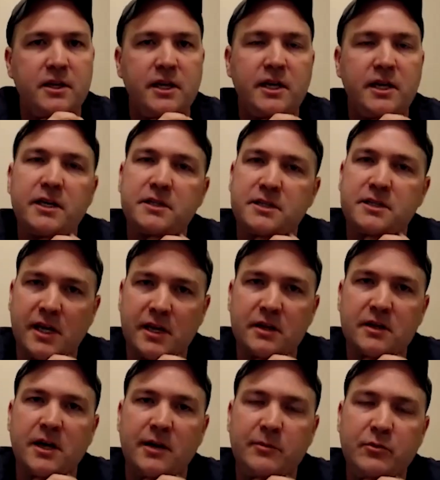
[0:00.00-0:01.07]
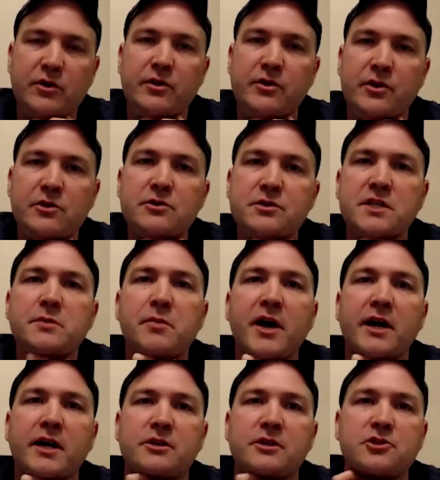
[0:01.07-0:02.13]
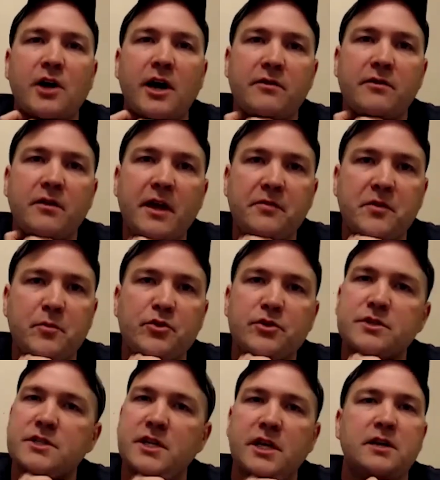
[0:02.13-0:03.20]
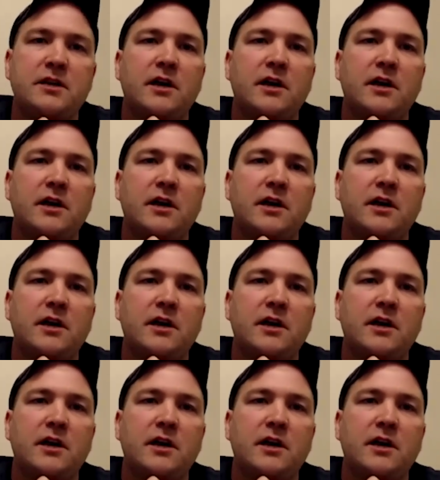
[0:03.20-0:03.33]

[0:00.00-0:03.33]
he had sent a couple of those to Beckett trying to get the pristine.